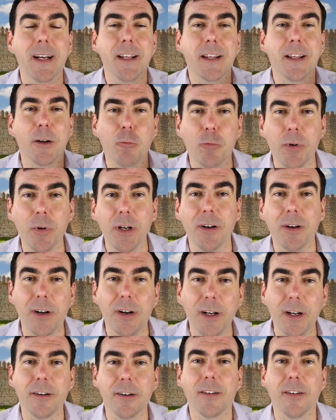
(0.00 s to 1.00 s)
The real
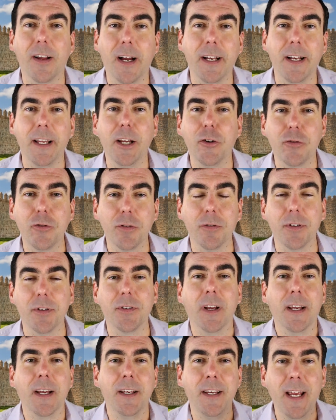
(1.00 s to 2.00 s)
underlying issue
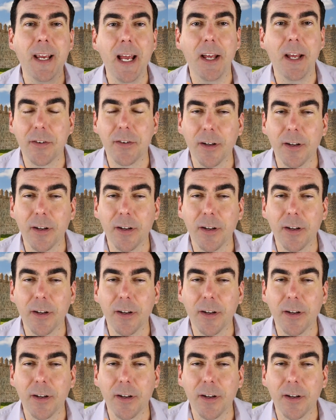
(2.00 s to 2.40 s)
is yes,